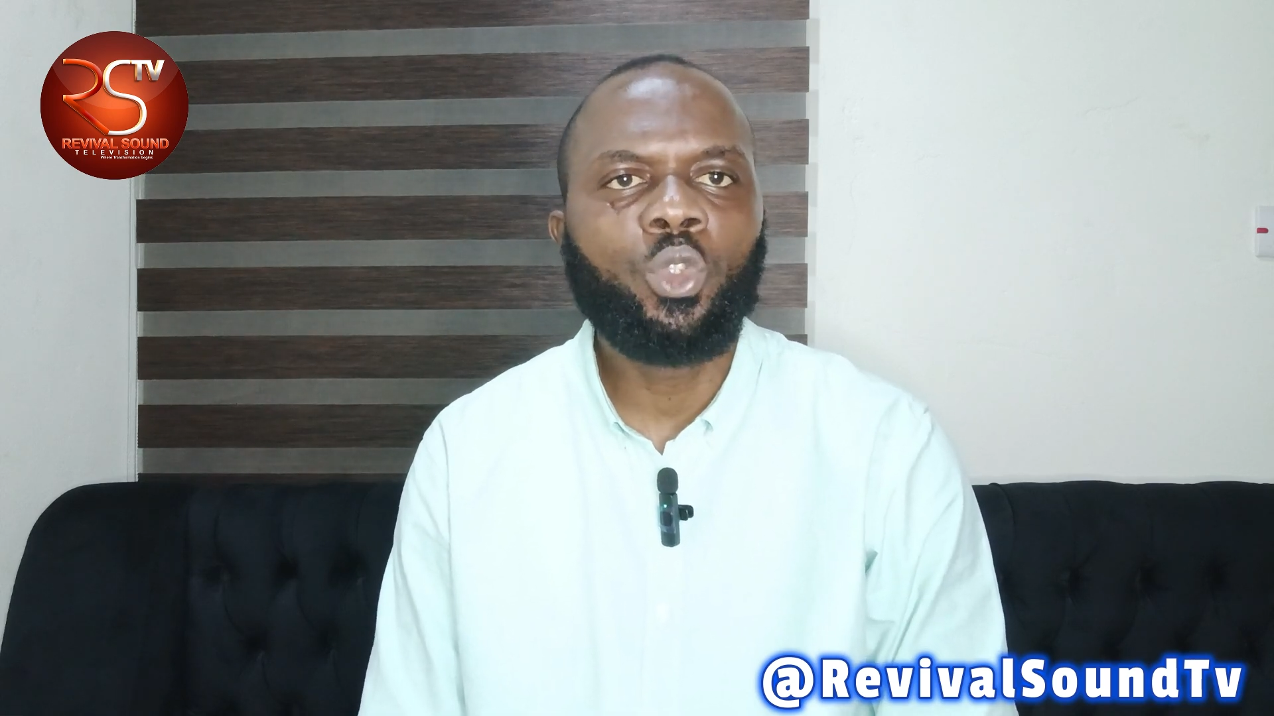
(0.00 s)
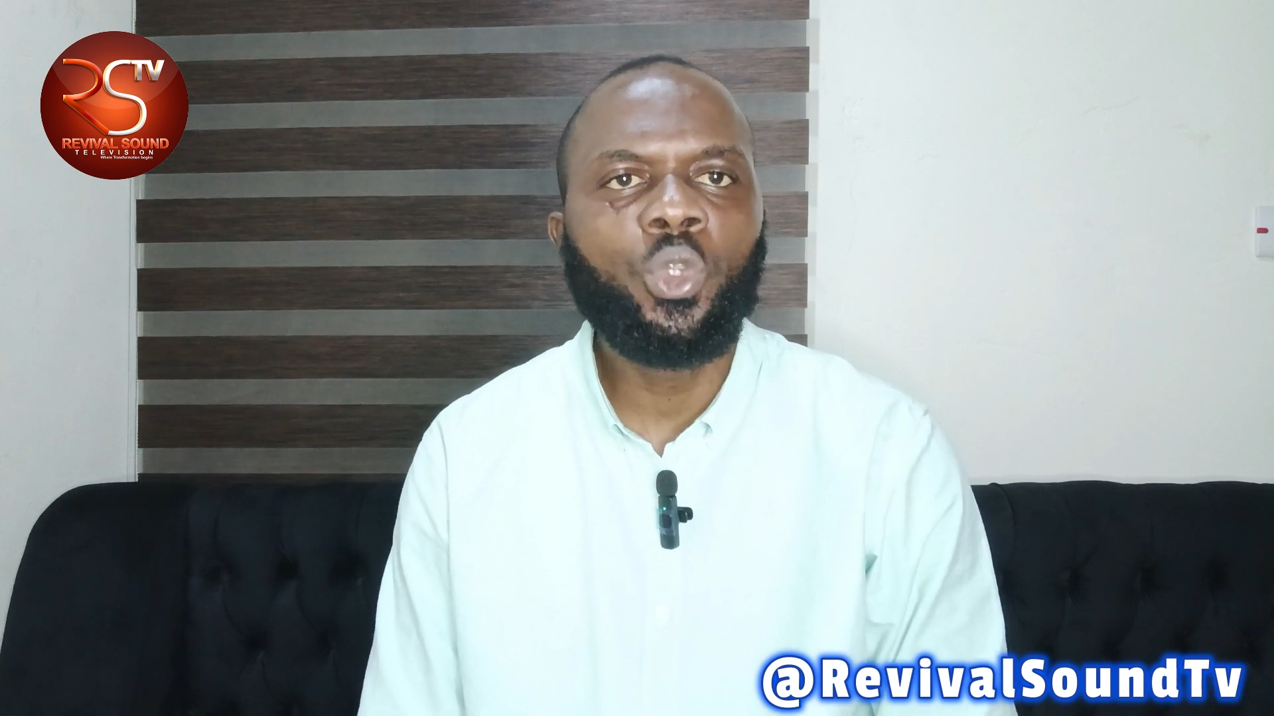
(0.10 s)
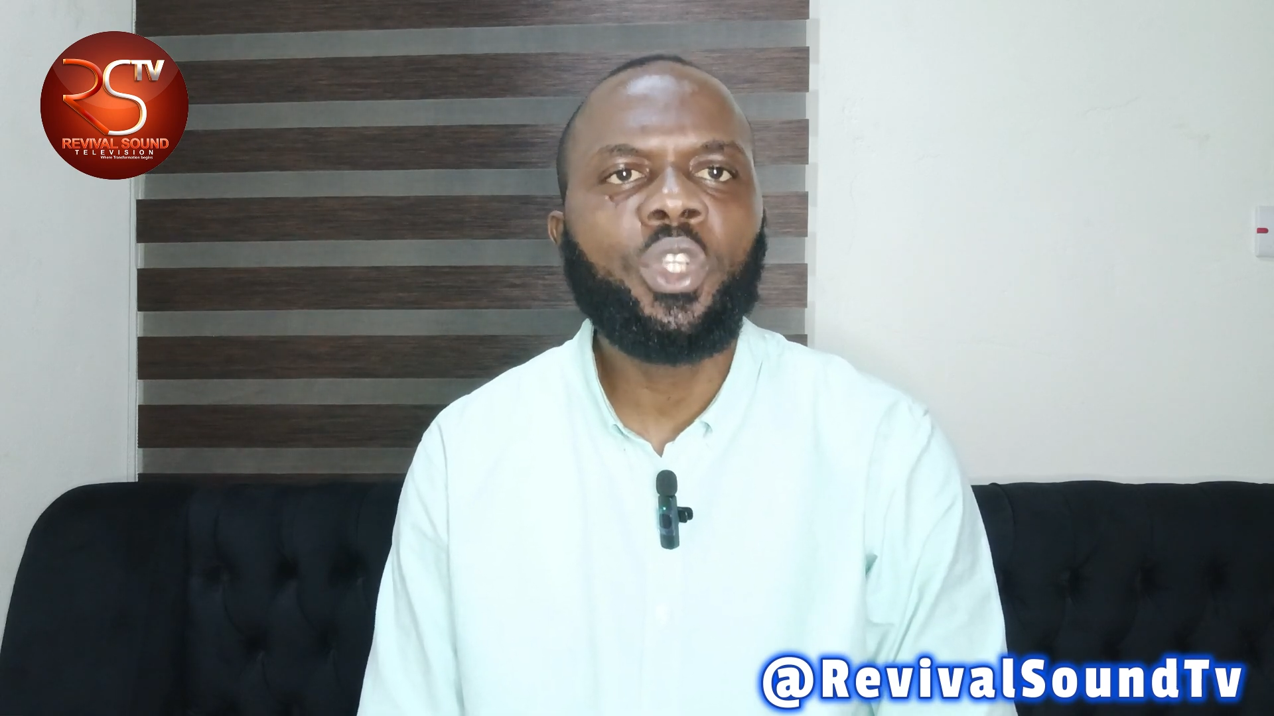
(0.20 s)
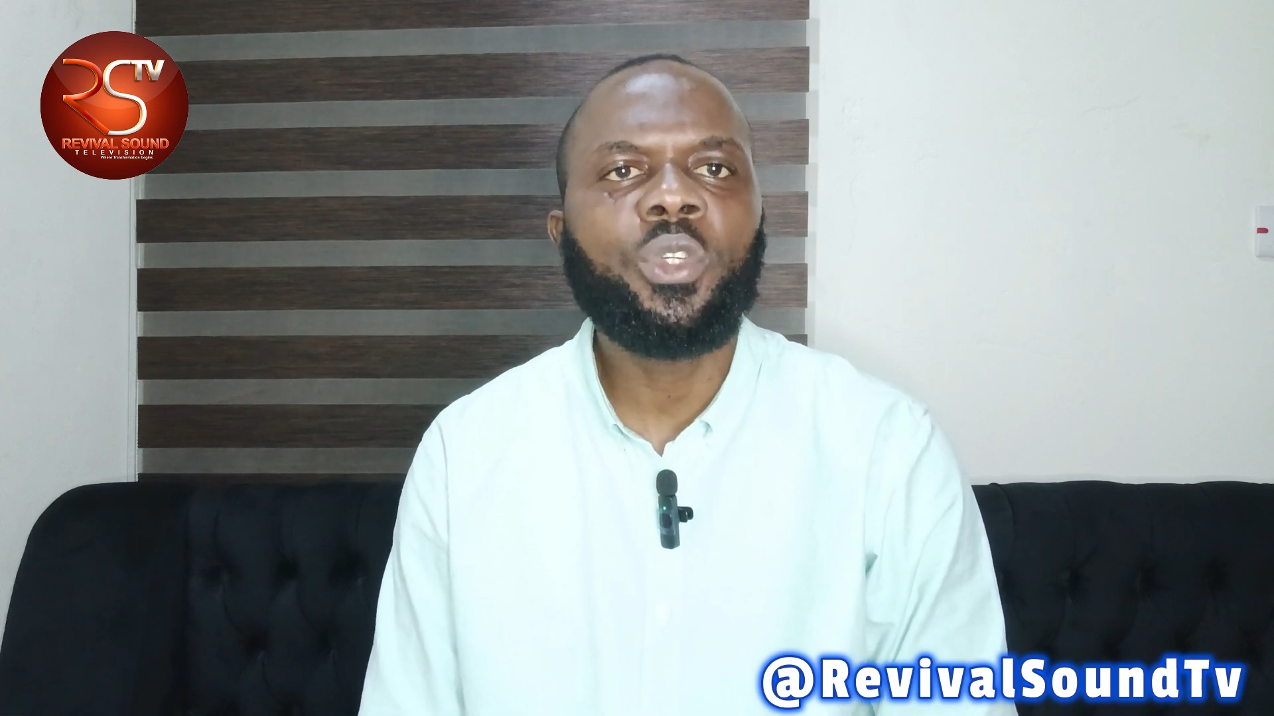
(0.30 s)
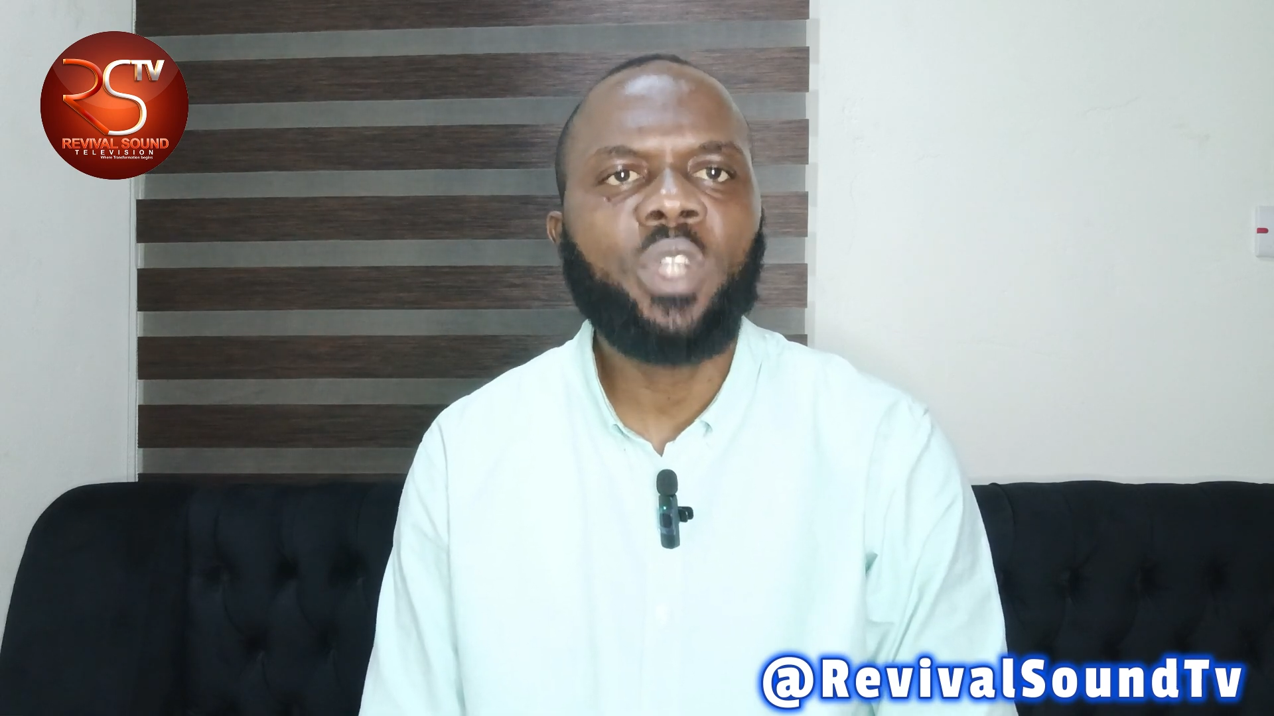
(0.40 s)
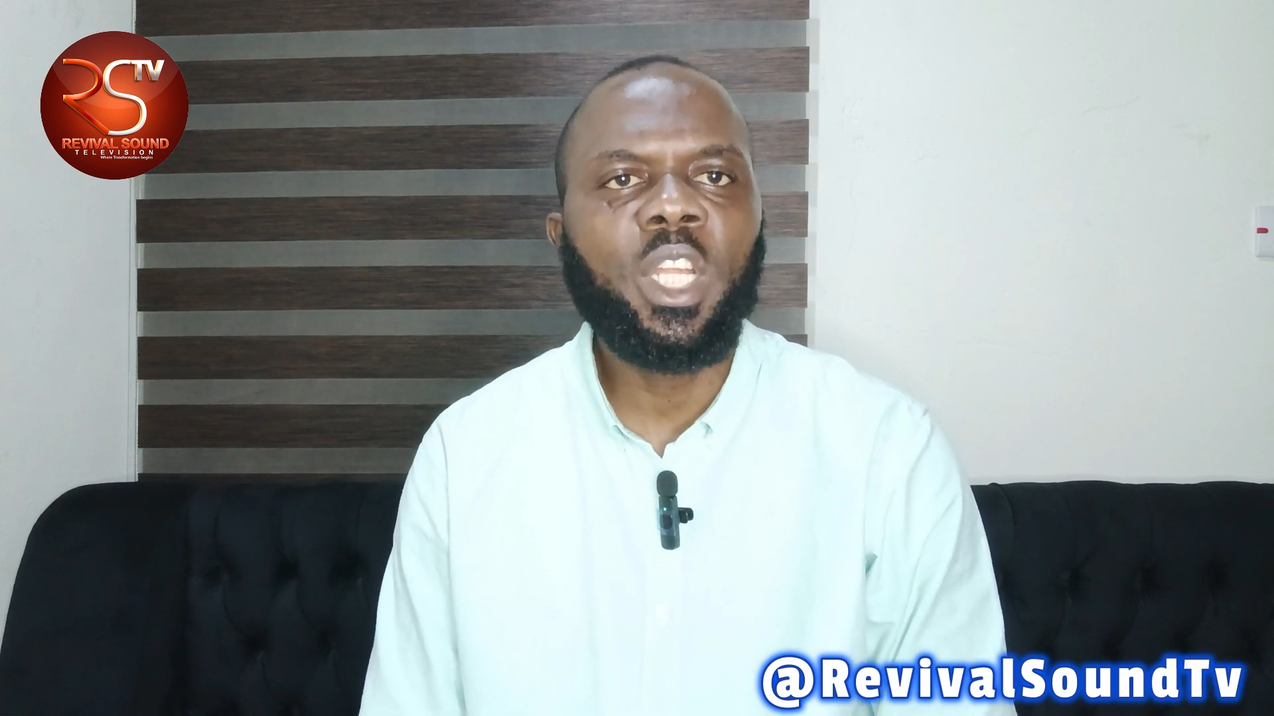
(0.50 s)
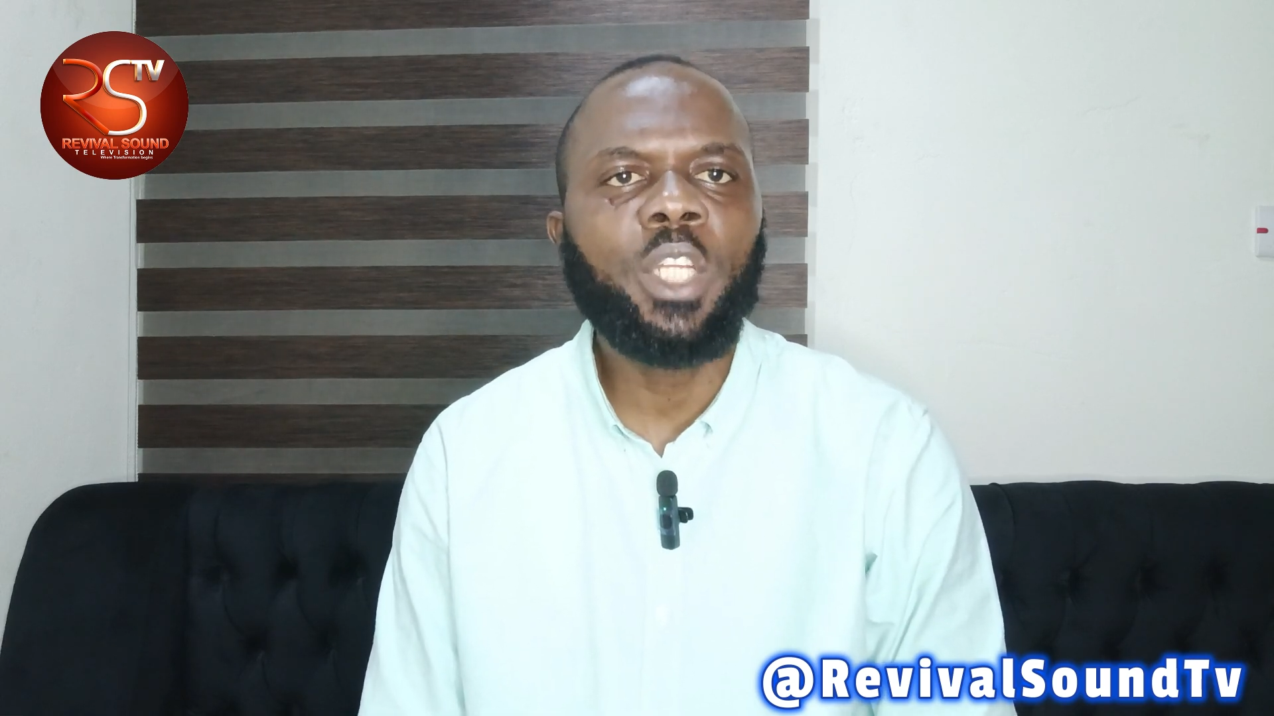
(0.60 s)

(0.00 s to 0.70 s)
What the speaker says: Do you